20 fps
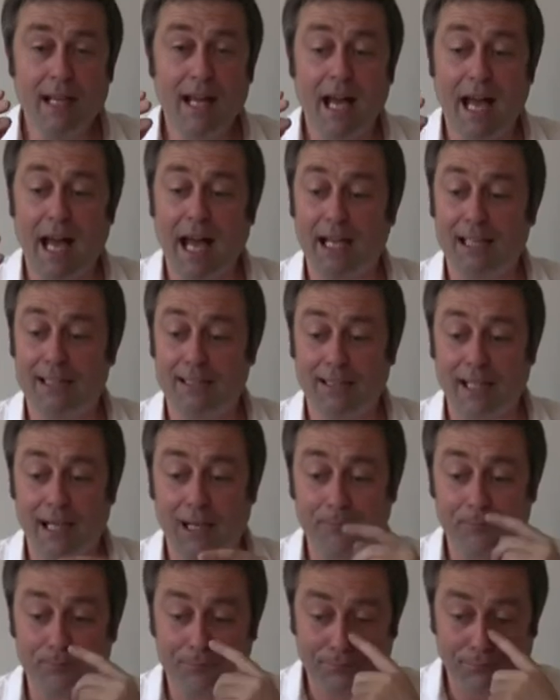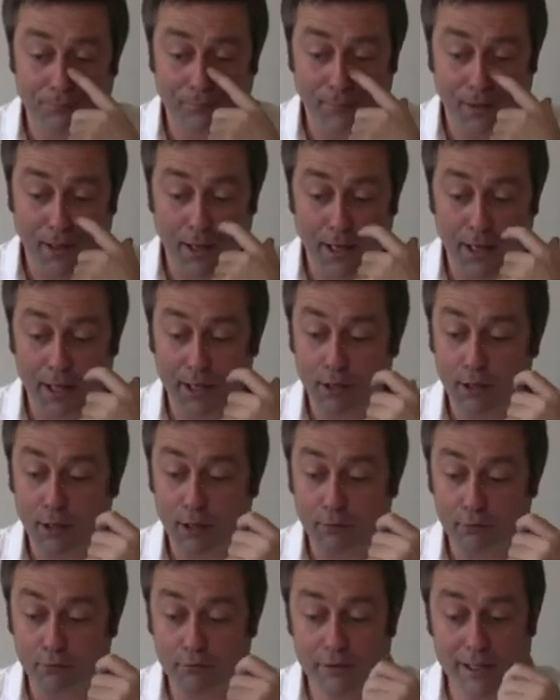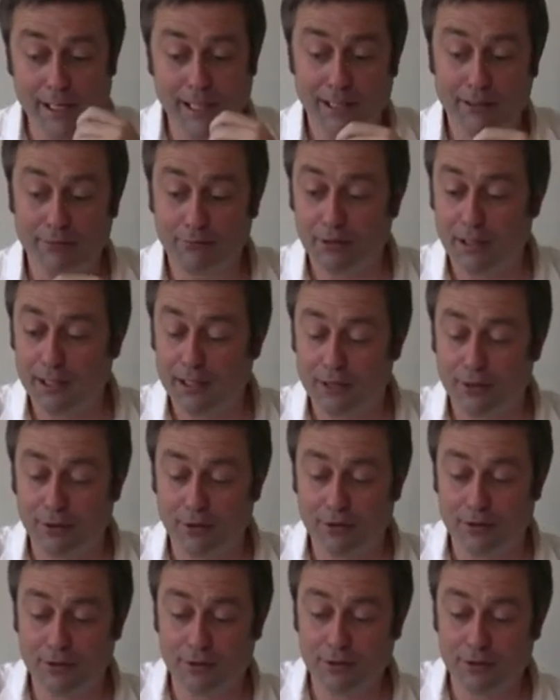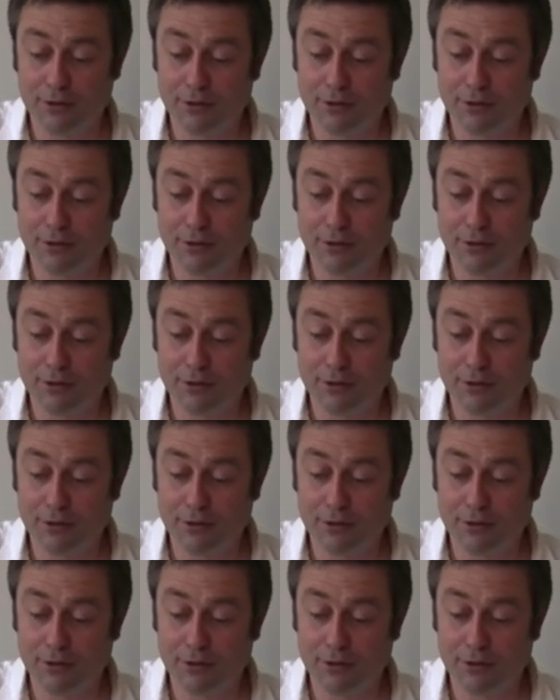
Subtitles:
and a really good